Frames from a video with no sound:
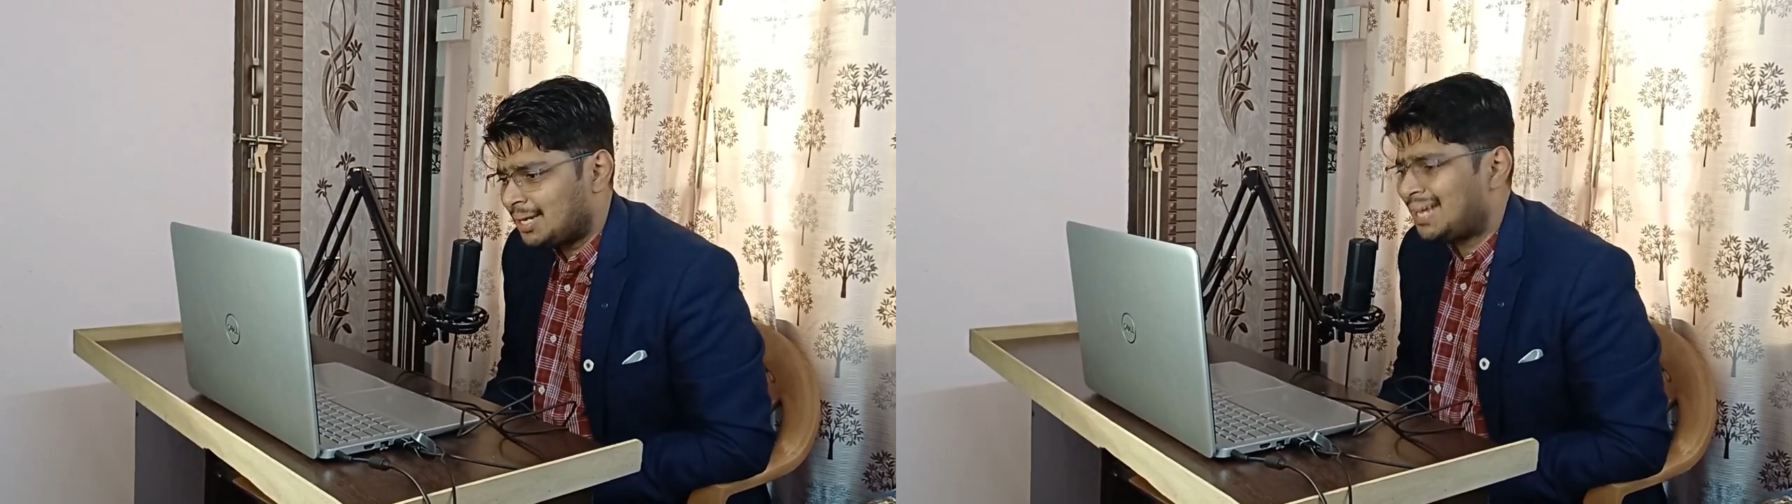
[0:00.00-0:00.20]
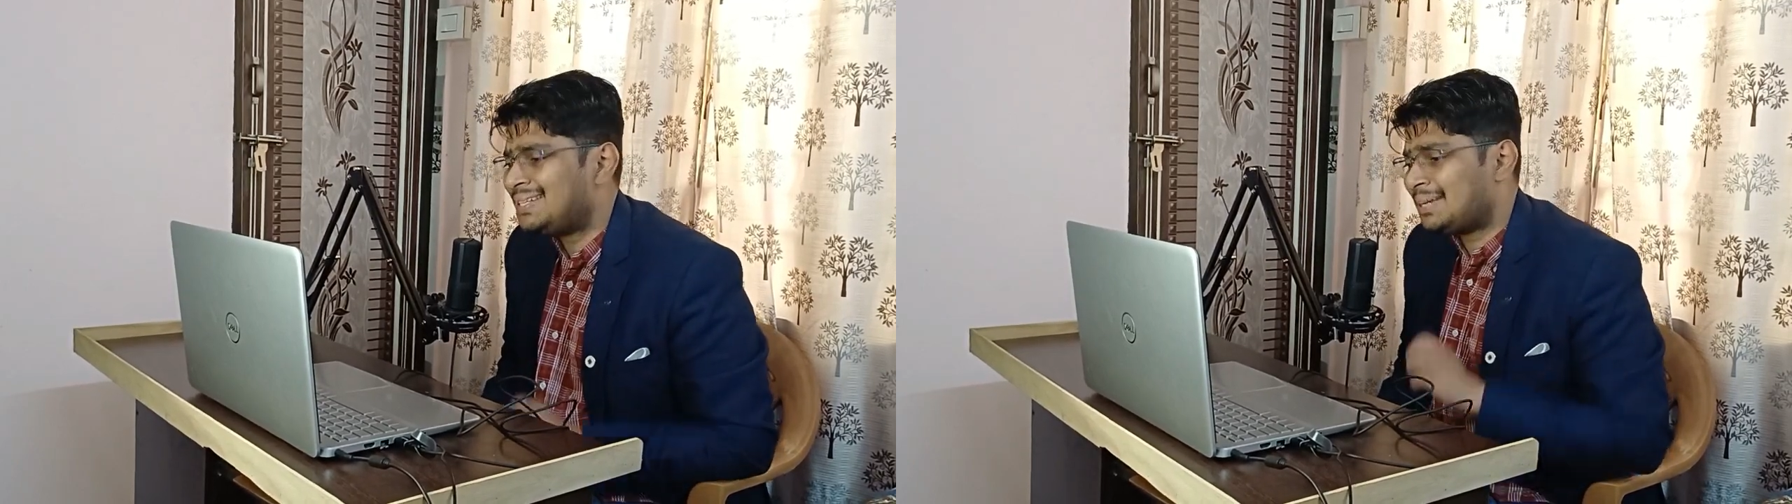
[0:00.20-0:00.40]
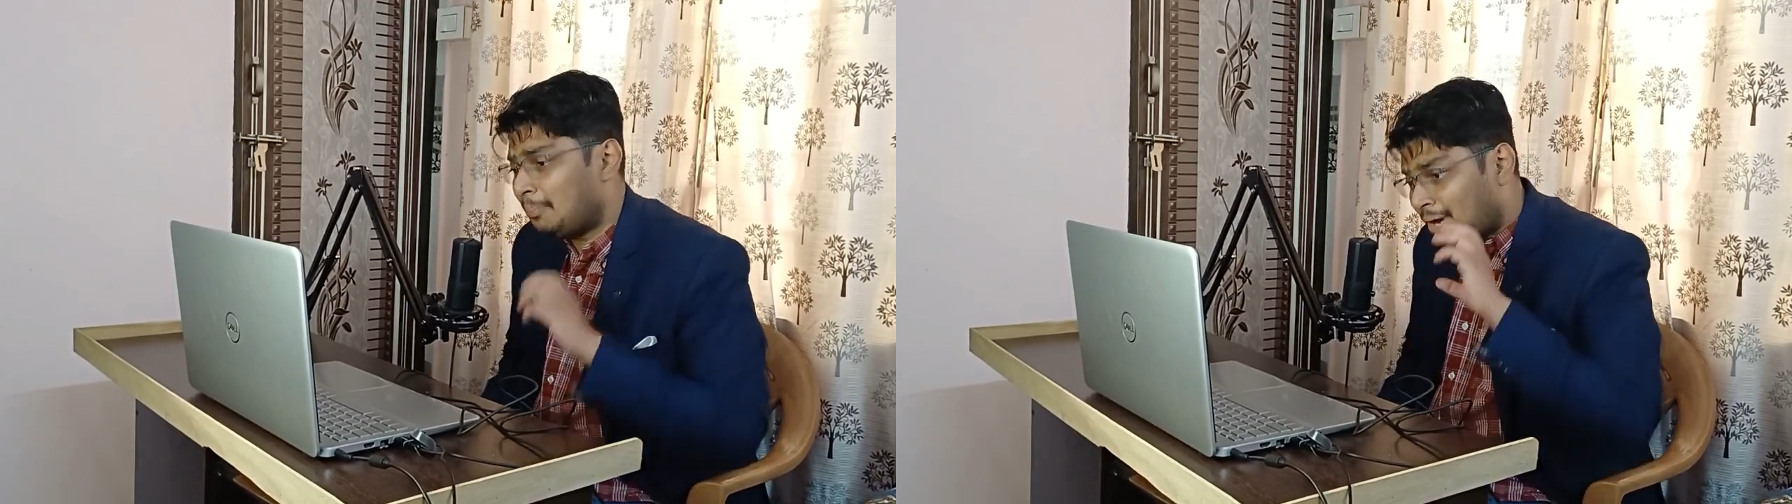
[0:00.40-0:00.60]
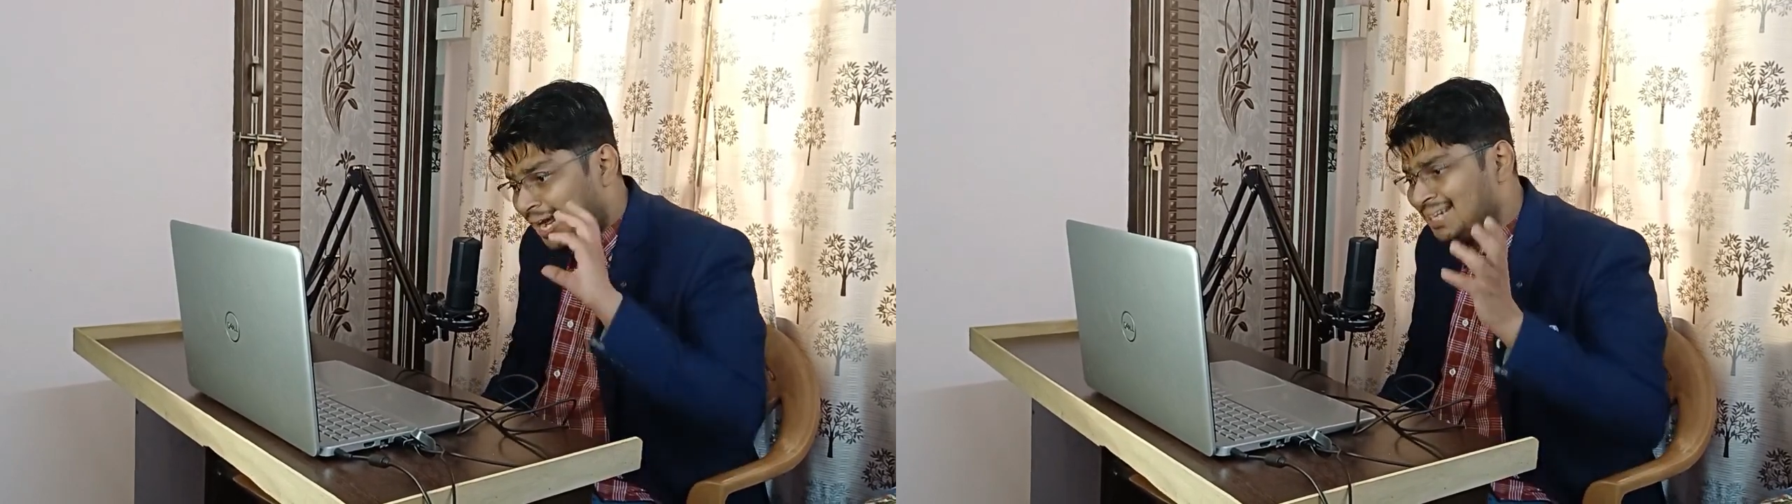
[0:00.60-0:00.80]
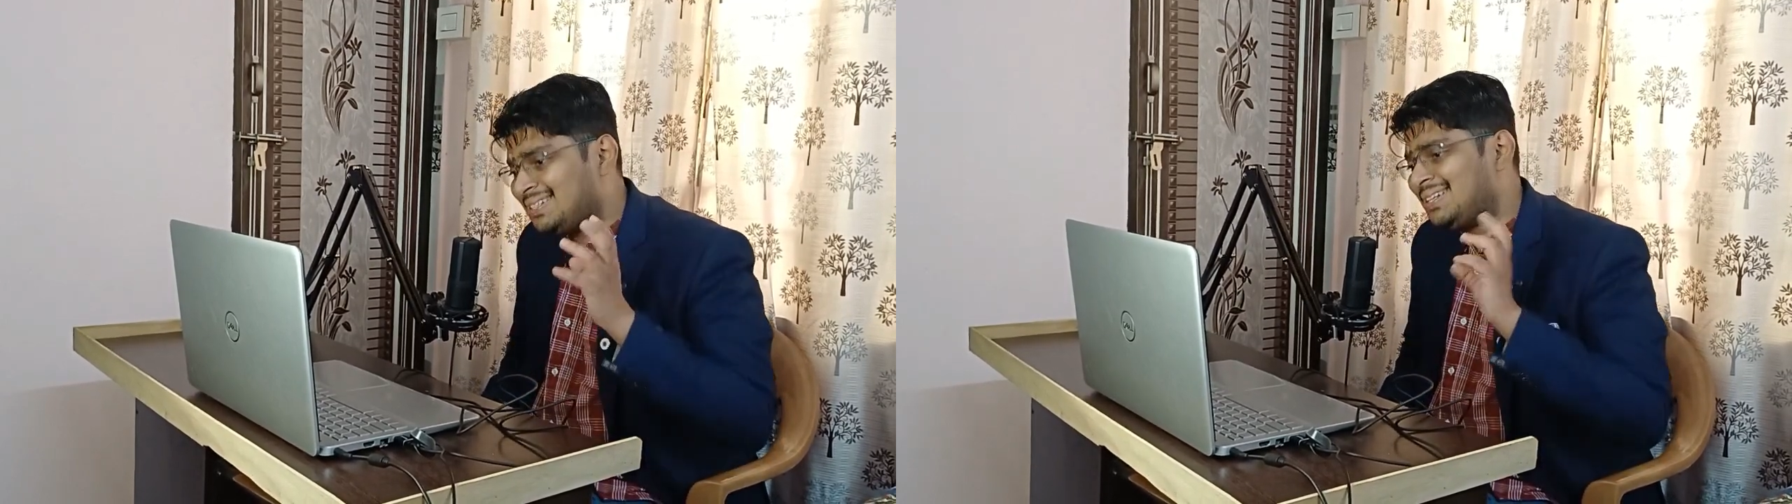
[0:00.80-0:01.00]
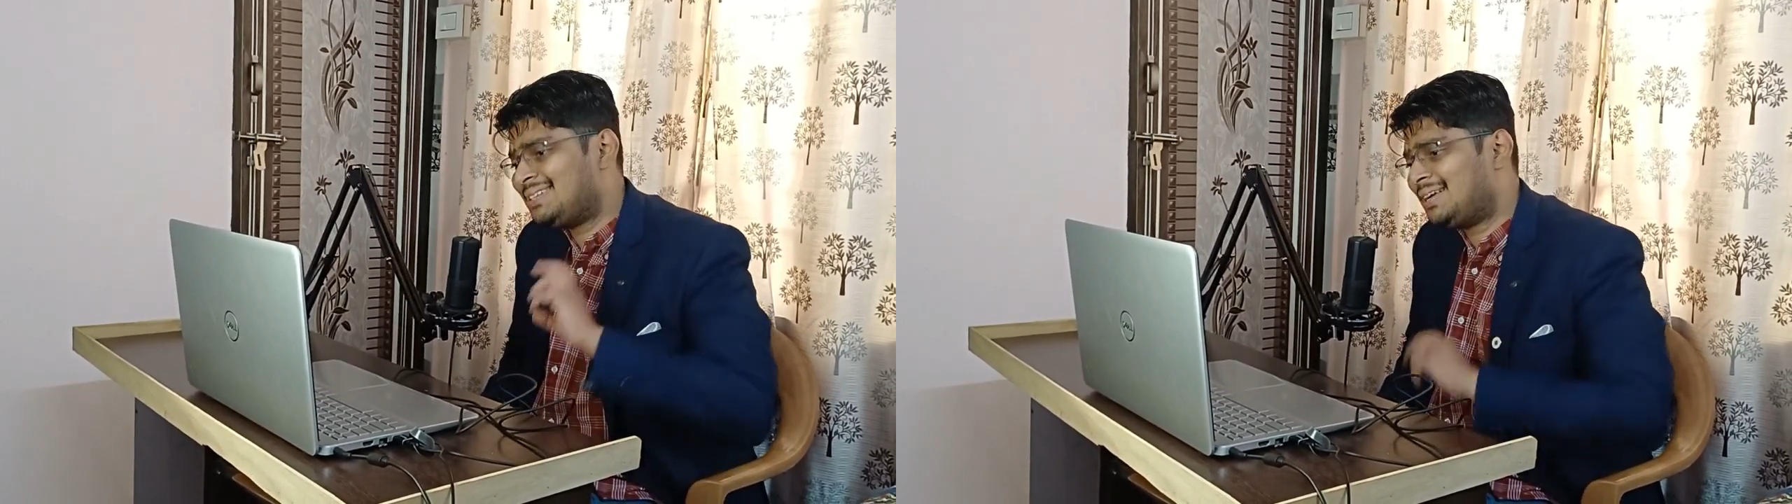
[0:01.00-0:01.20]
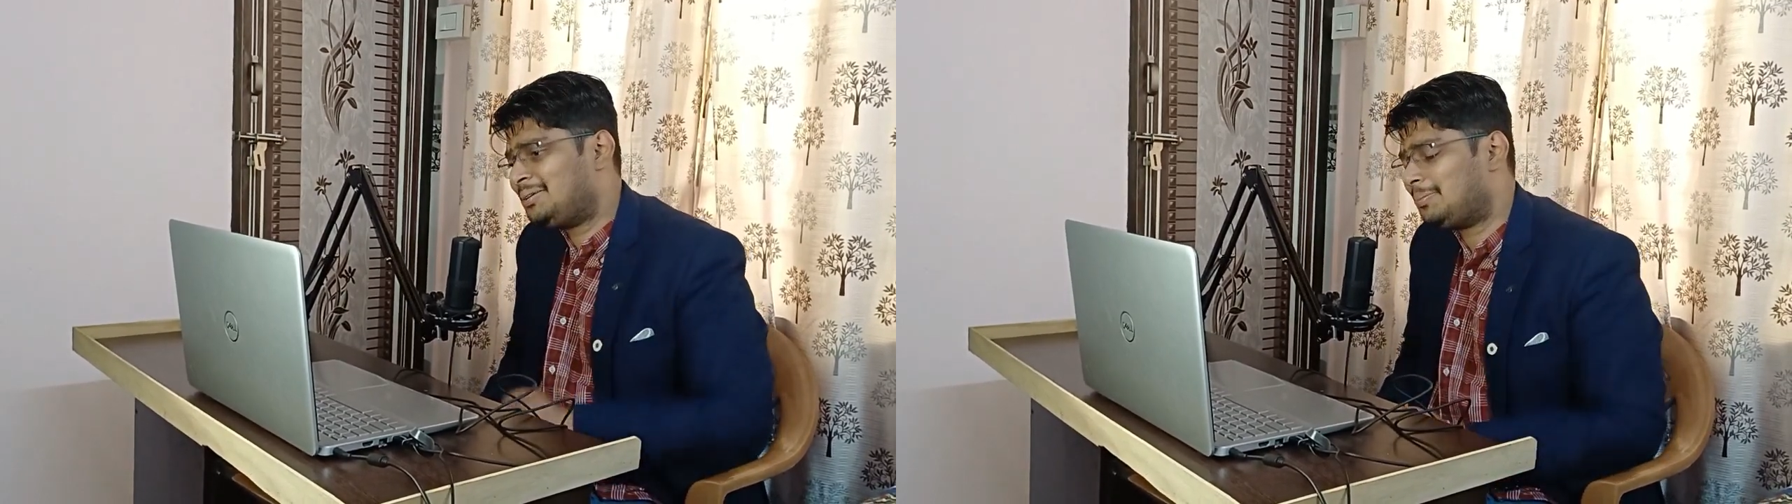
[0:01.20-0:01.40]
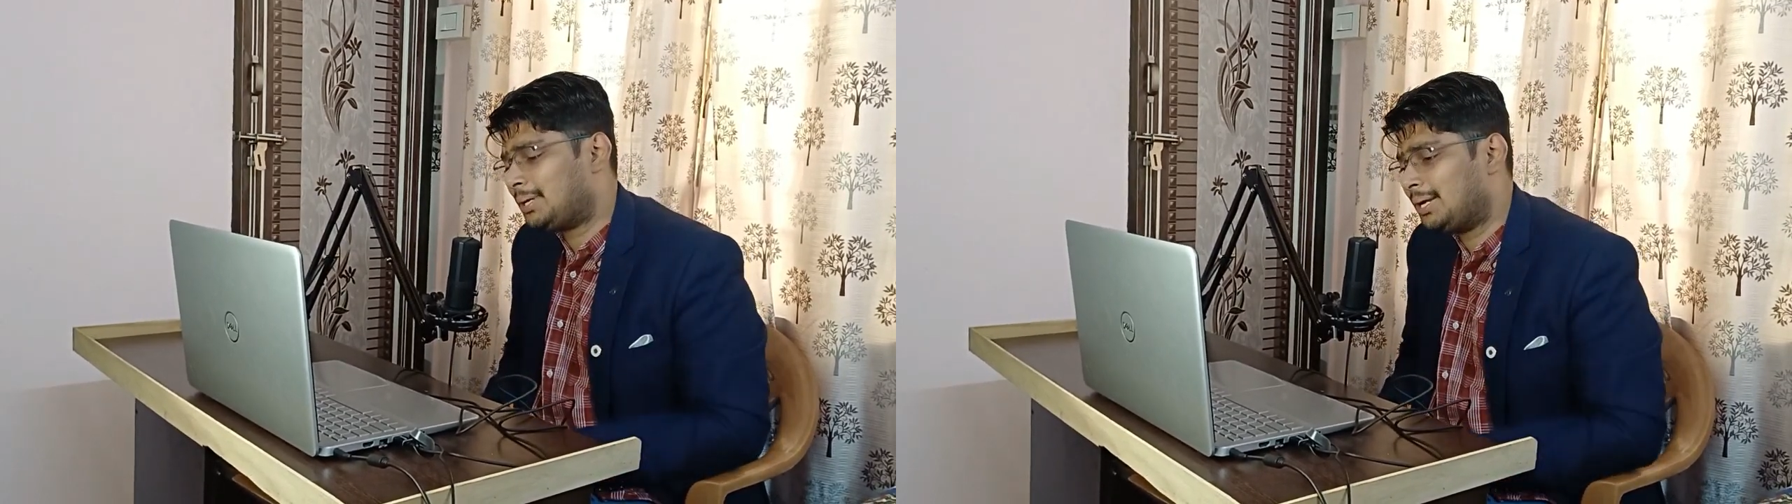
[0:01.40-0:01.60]
and summarized and
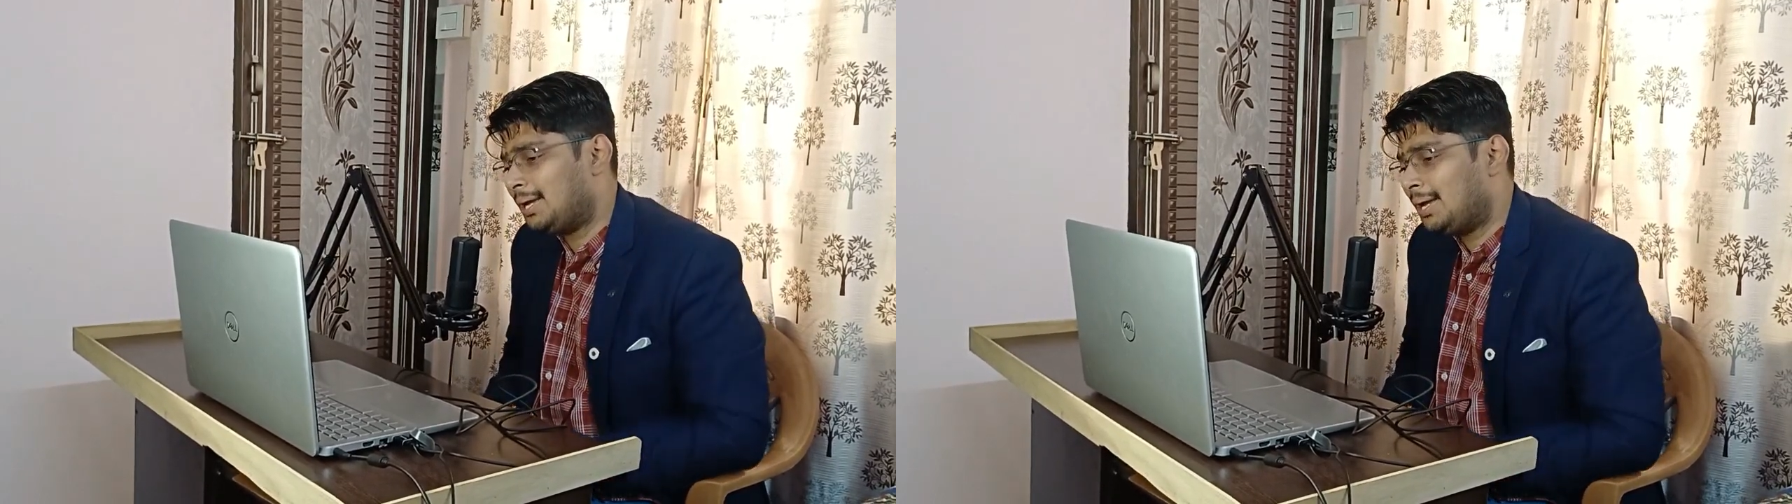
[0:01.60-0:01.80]
sent to me.